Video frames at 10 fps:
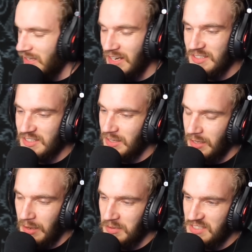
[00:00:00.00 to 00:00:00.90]
That is the
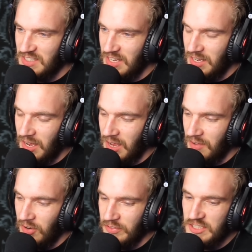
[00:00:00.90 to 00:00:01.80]
lamest thing I
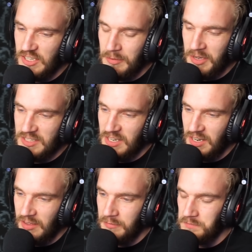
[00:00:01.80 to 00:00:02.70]
have ever seen in my entire
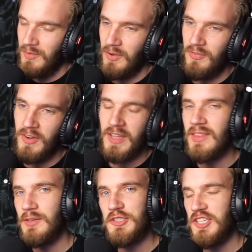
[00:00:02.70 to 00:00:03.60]
life. What a
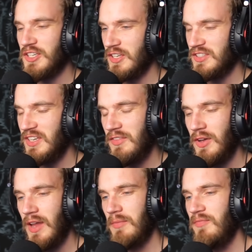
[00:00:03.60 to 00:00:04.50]
fucking loser. Doesn't even
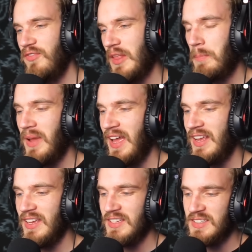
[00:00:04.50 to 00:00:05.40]
know how to flip
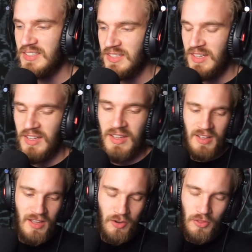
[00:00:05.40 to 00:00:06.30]
pancakes.
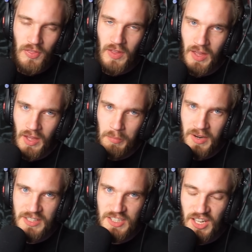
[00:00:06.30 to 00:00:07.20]
How do you think I got
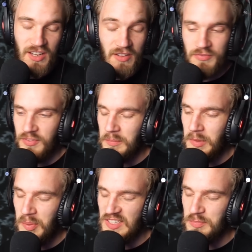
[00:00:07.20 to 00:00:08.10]
Marzia? I flipped
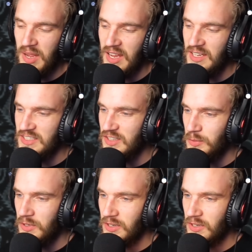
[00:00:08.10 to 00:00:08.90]
the best pancakes in the